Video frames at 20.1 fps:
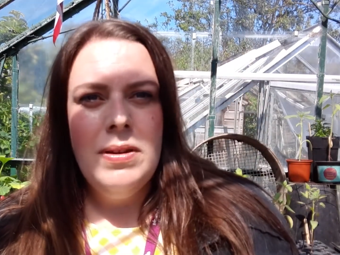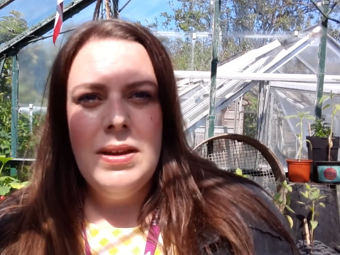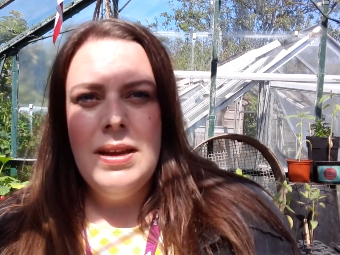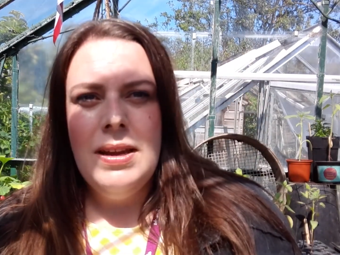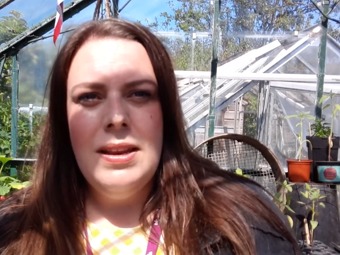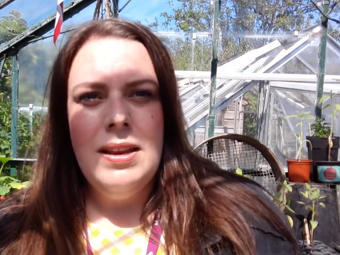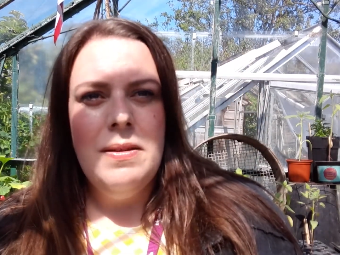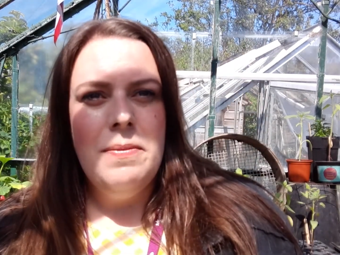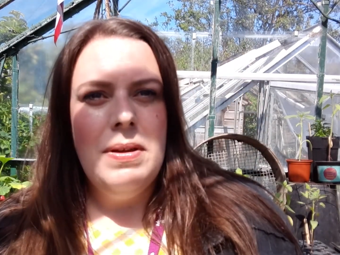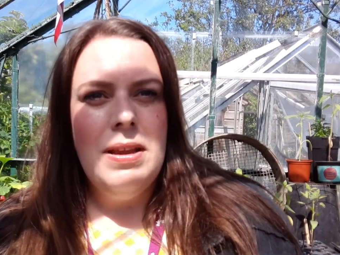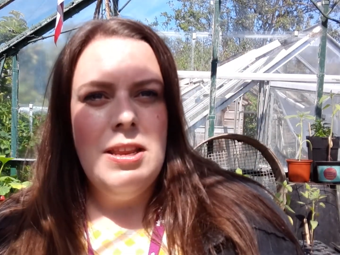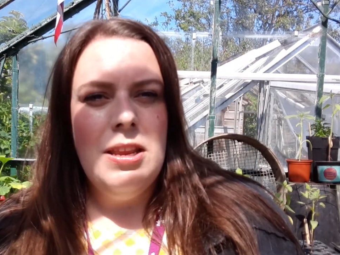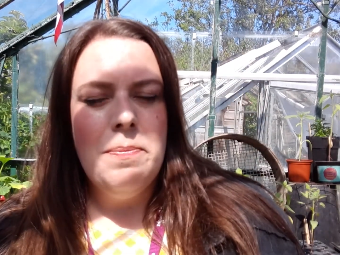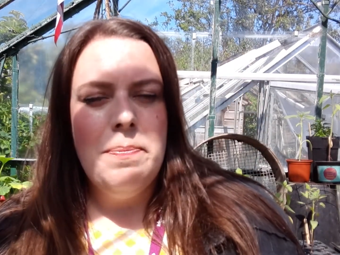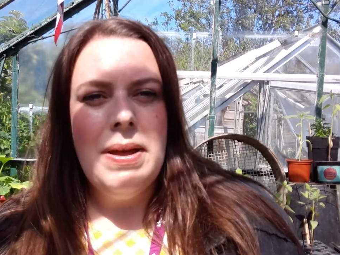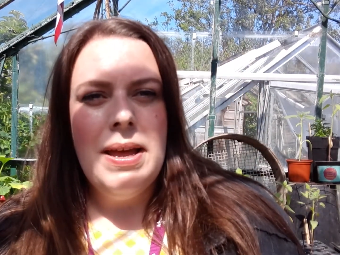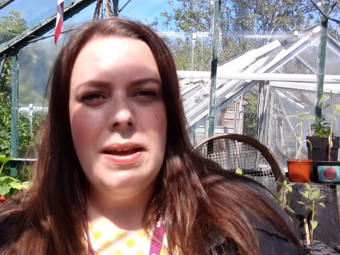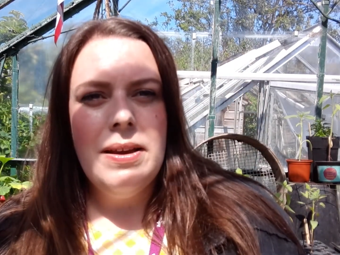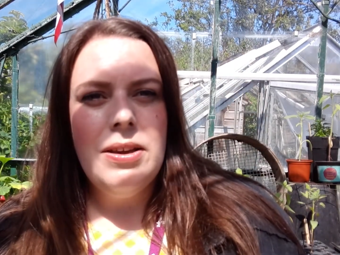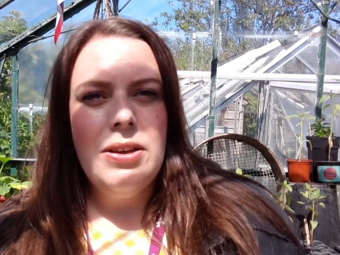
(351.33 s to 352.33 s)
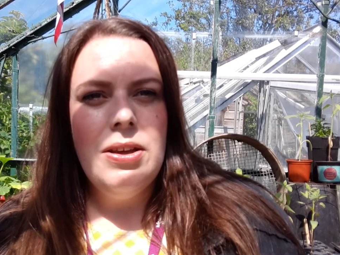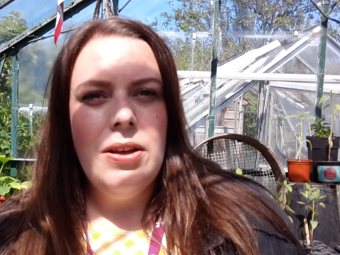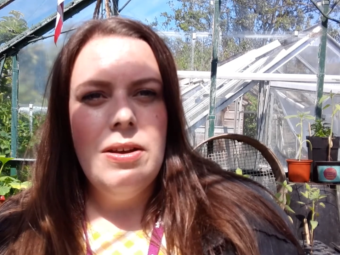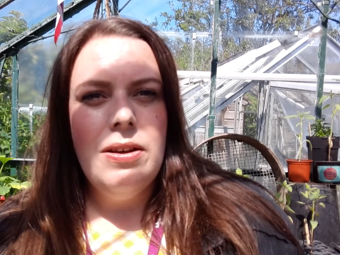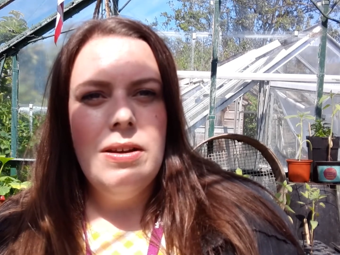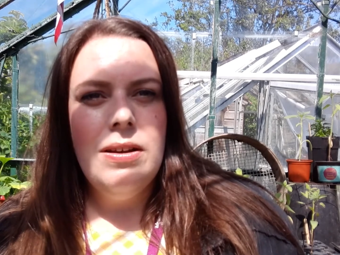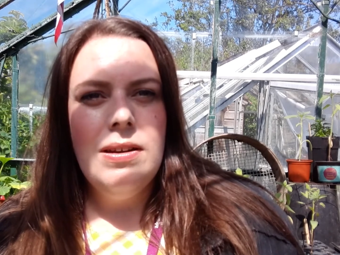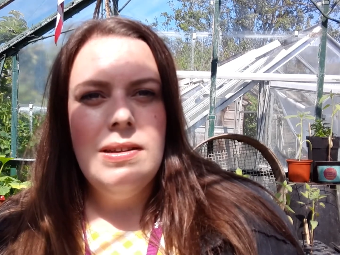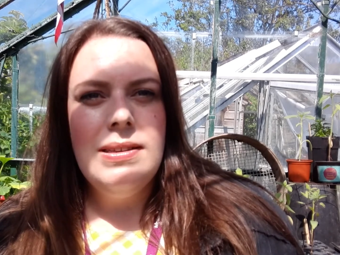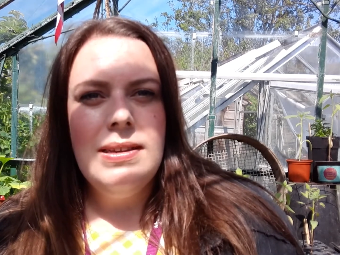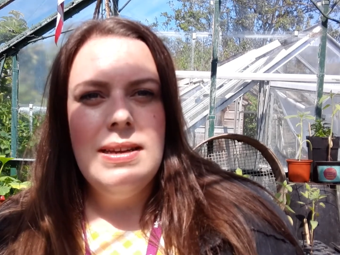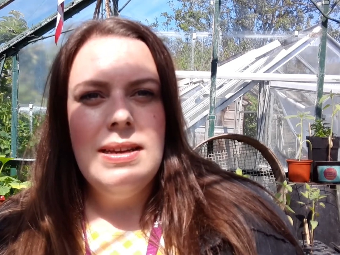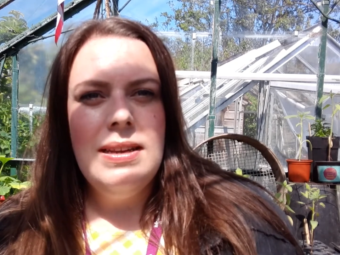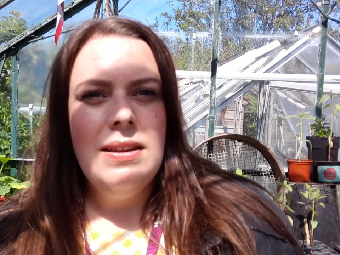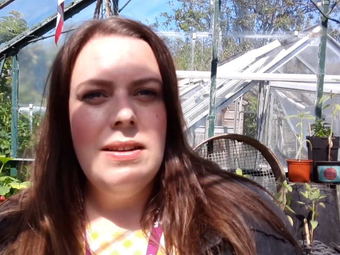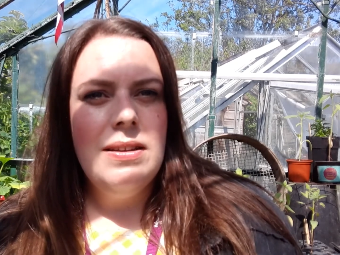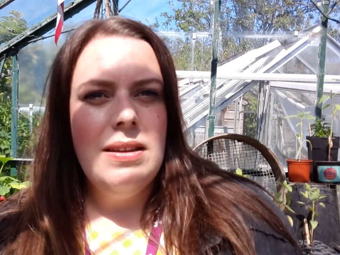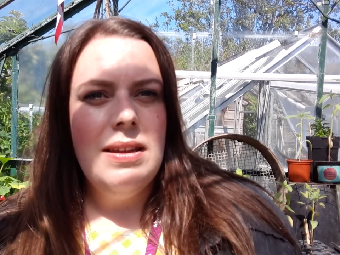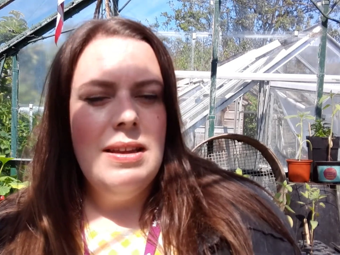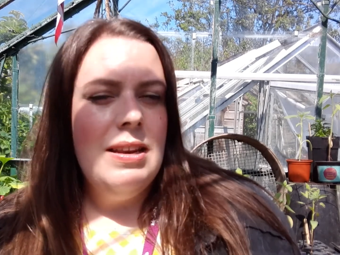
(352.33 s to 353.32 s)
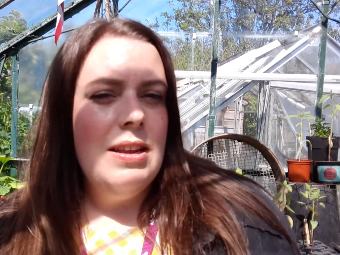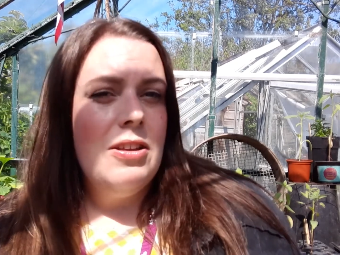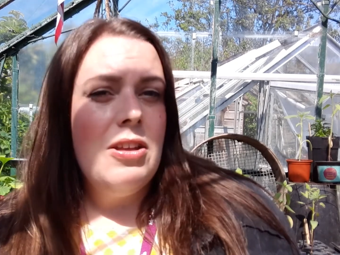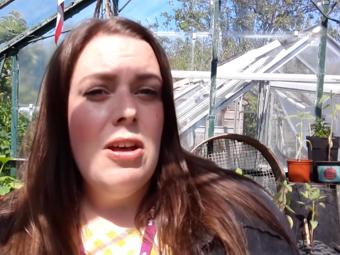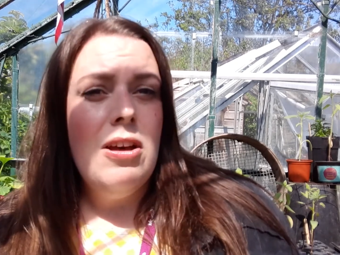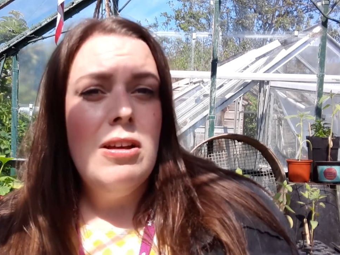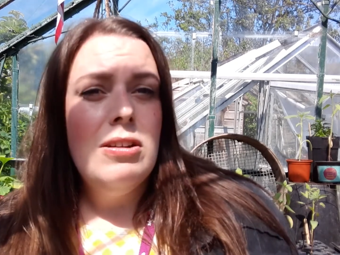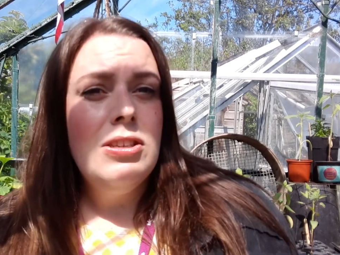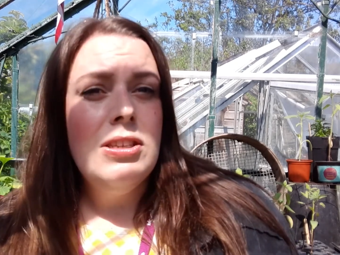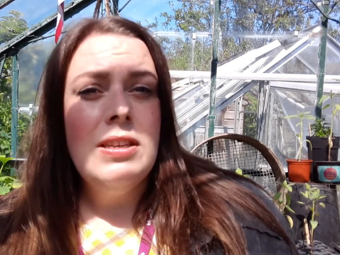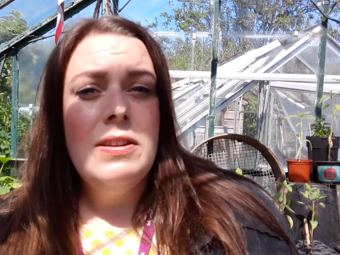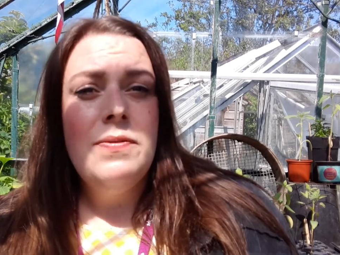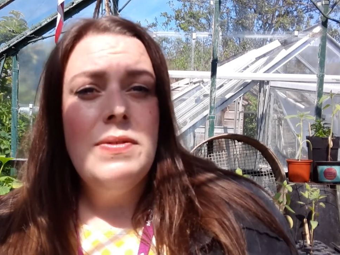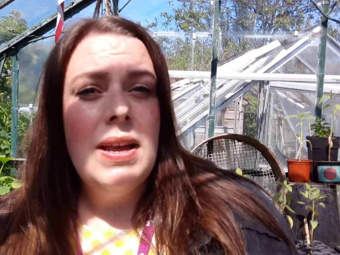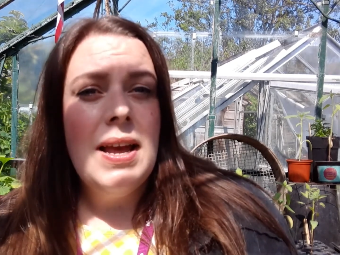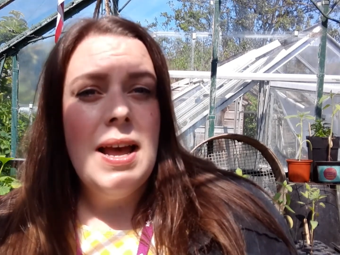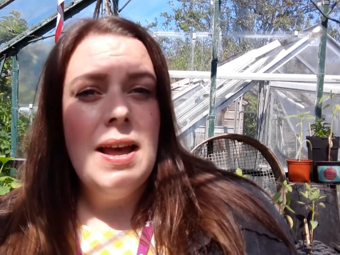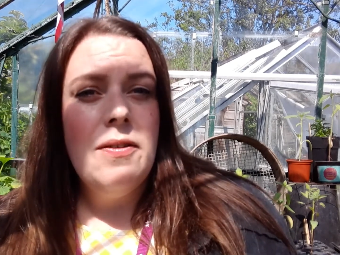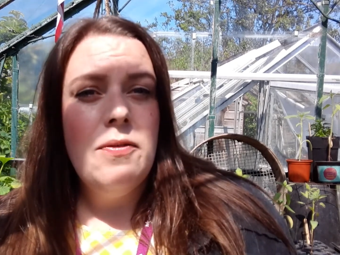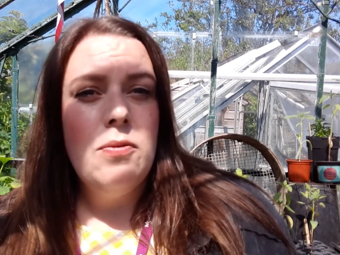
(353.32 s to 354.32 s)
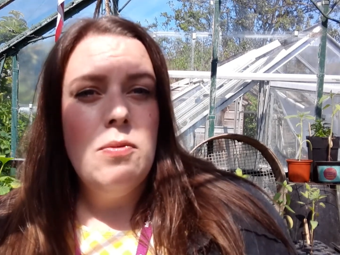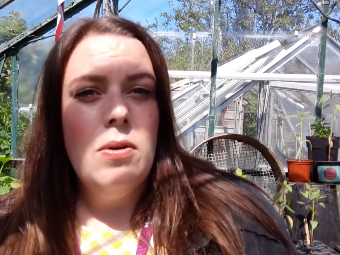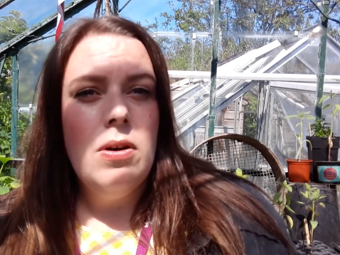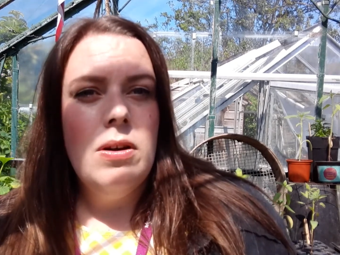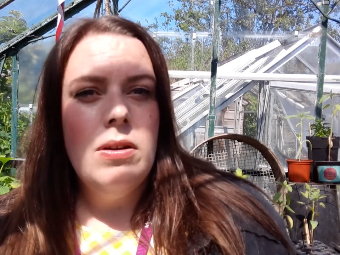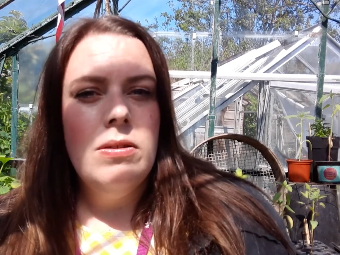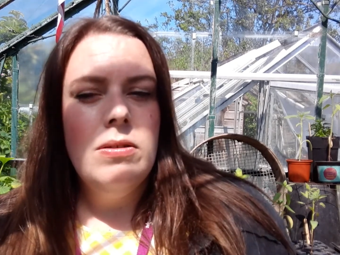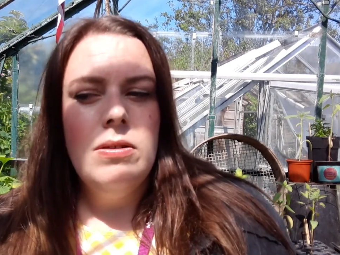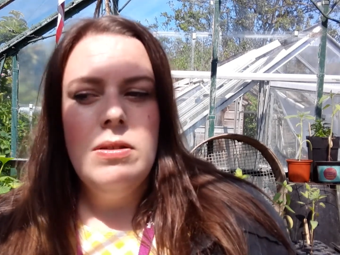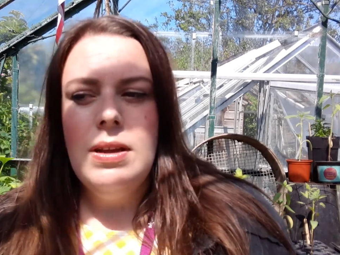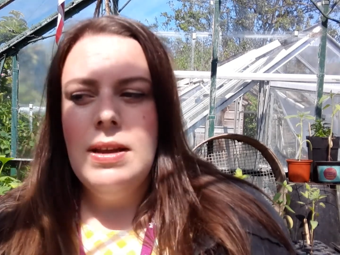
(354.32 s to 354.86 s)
in your backyard, in a garden if you have one.